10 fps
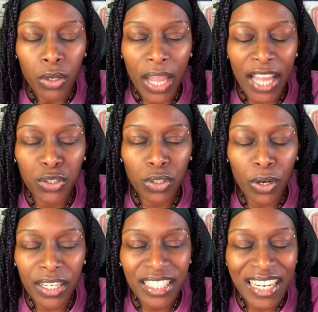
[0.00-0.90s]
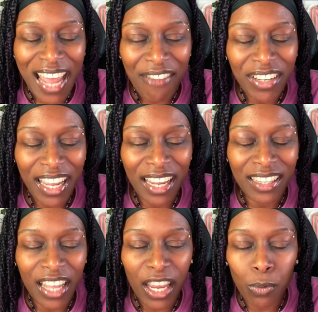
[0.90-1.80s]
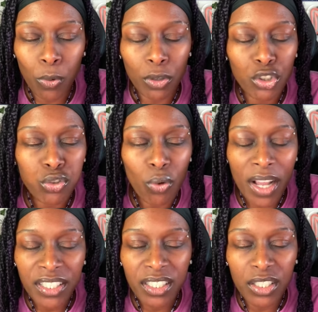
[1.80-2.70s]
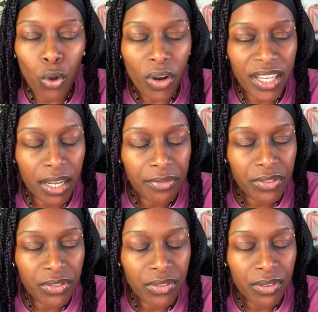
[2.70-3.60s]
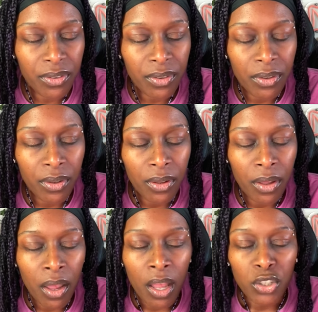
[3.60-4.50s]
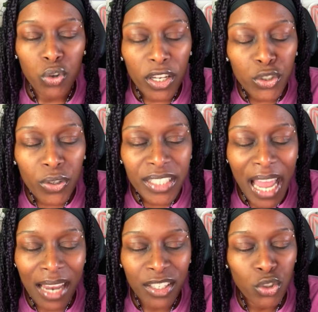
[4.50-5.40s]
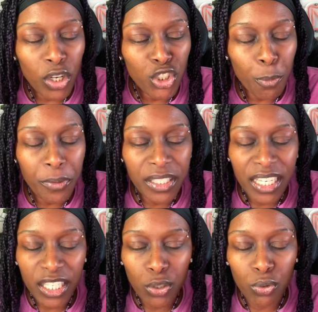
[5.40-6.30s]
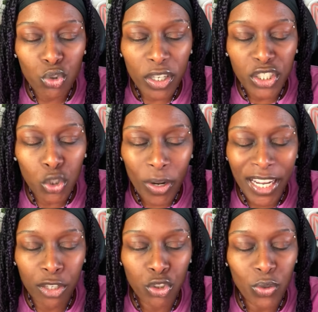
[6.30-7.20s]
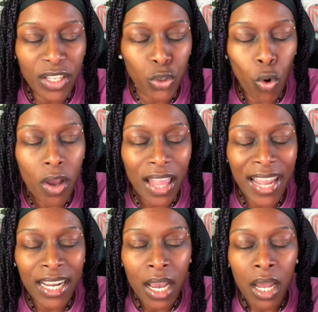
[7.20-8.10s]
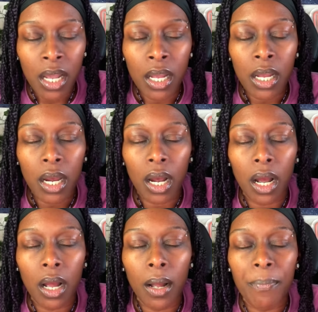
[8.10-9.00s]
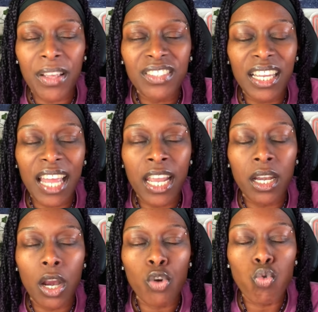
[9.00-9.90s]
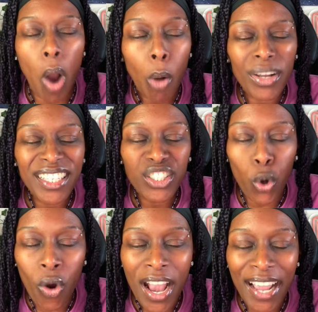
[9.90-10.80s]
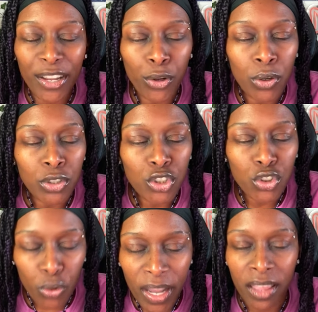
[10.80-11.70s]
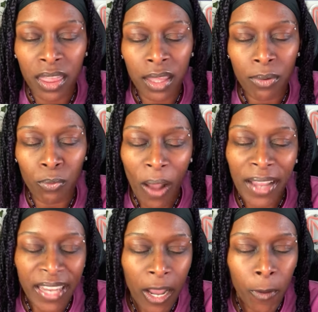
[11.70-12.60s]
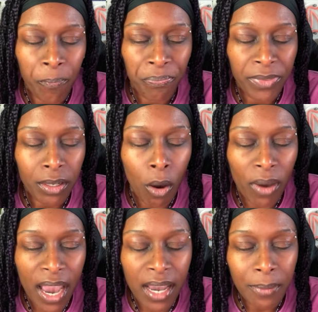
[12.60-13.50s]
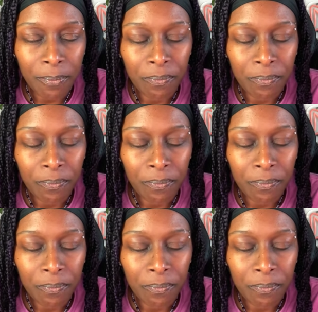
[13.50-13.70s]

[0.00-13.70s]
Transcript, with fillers: as you're learning to navigate the inner world, trust your gifts, trust your talents, trust your potential, trust your inner strength. You are like, um, let's say like growing your inner strength right now. Okay.